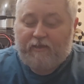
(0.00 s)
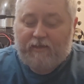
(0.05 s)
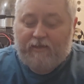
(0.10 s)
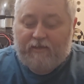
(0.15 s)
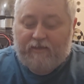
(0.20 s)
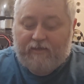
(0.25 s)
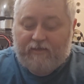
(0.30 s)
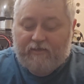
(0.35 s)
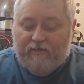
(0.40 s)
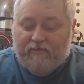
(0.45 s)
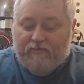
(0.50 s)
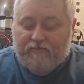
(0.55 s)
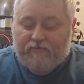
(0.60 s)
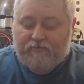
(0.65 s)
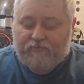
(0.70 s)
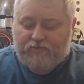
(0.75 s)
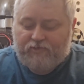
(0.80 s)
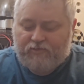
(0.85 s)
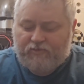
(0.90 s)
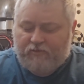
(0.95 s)
and
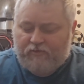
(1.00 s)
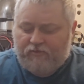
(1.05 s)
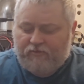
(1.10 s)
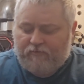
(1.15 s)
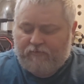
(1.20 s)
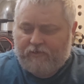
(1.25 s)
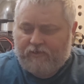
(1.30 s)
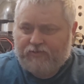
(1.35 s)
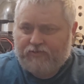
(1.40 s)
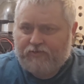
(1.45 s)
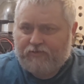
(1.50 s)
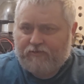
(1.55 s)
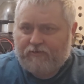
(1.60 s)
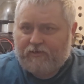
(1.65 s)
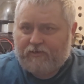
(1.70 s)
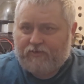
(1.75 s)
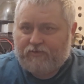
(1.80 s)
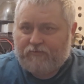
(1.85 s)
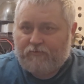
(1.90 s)
there's another eraser as